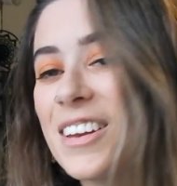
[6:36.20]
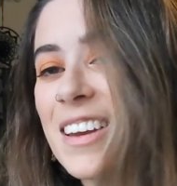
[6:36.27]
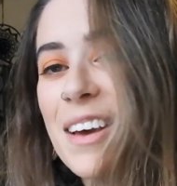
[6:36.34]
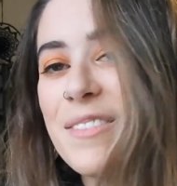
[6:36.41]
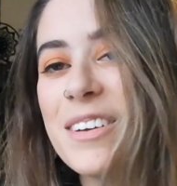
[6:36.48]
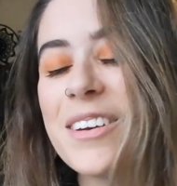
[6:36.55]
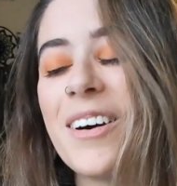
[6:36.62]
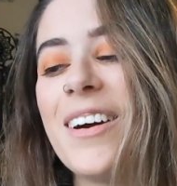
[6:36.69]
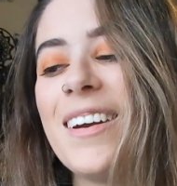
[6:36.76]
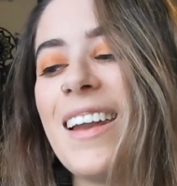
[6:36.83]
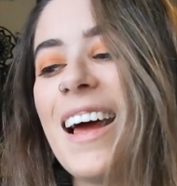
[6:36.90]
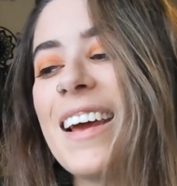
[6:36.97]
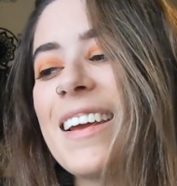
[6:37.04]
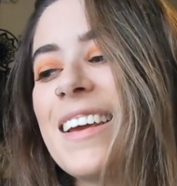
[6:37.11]
You never know,
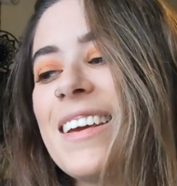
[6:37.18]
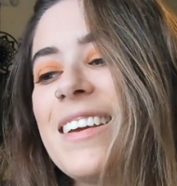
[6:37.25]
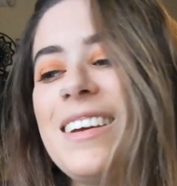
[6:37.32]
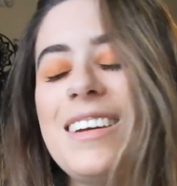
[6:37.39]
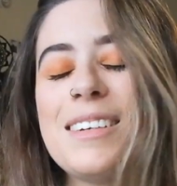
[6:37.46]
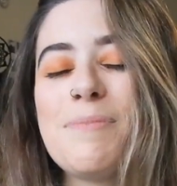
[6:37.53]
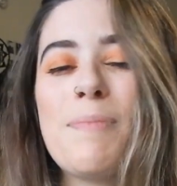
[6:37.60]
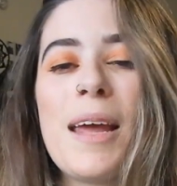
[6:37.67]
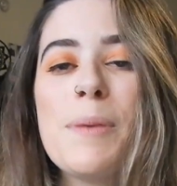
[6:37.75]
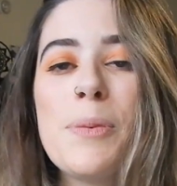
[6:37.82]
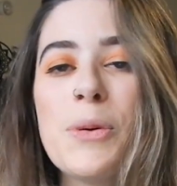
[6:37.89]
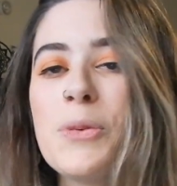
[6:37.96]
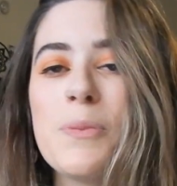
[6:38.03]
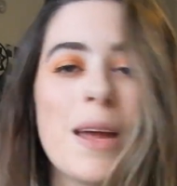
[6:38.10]
like,
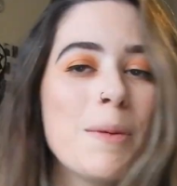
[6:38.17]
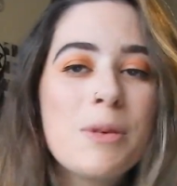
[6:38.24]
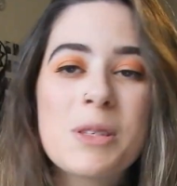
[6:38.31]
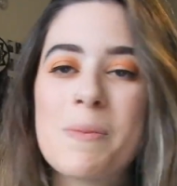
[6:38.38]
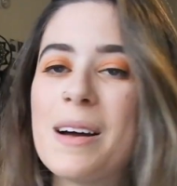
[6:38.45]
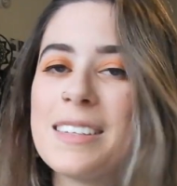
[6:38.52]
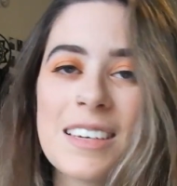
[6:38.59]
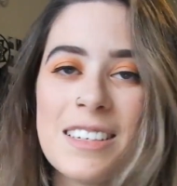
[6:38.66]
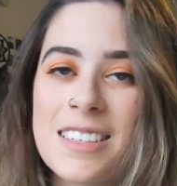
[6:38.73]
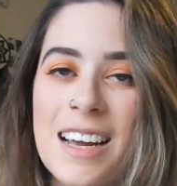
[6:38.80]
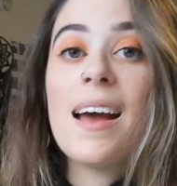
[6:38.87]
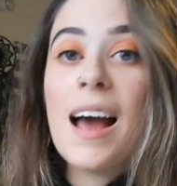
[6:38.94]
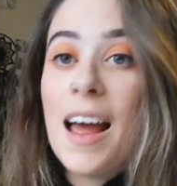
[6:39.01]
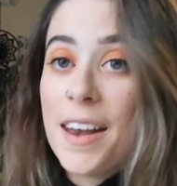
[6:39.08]
people's minds can
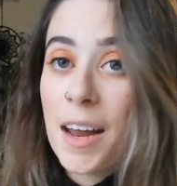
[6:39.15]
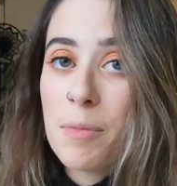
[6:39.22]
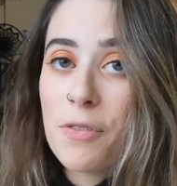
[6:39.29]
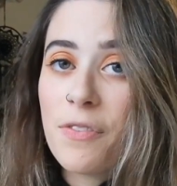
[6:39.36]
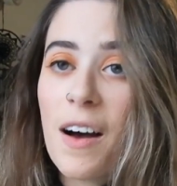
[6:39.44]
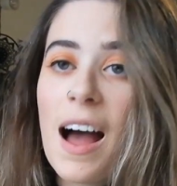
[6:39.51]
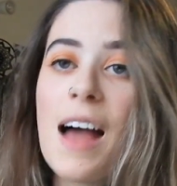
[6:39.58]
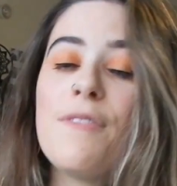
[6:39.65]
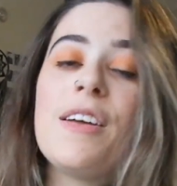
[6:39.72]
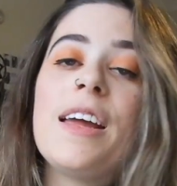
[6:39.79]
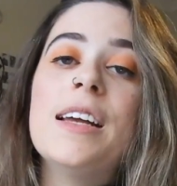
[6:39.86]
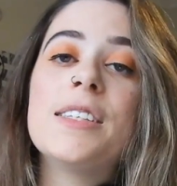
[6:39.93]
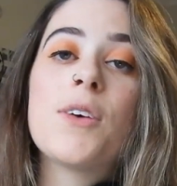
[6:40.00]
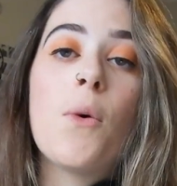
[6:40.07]
change. And number
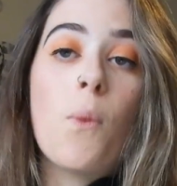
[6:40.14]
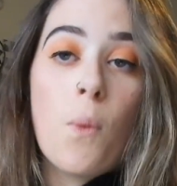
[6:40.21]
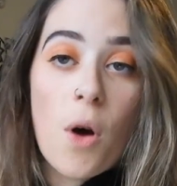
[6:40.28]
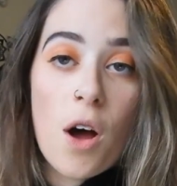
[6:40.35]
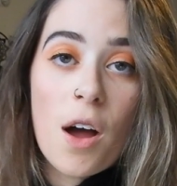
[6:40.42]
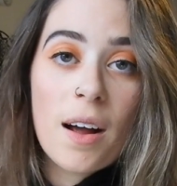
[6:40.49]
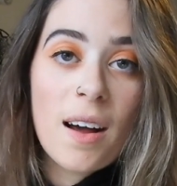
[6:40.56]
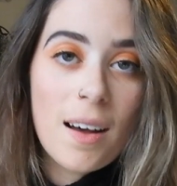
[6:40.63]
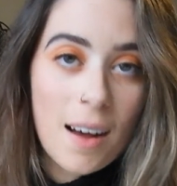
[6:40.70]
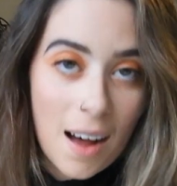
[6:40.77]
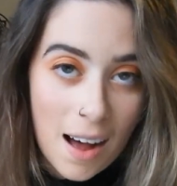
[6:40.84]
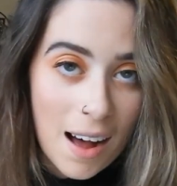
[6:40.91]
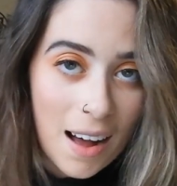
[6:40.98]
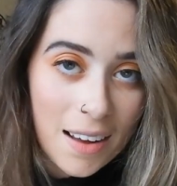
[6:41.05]
5 is work
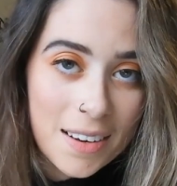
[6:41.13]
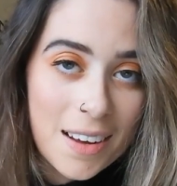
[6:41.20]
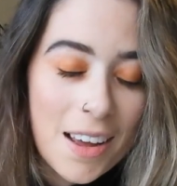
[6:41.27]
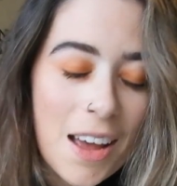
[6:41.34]
hard.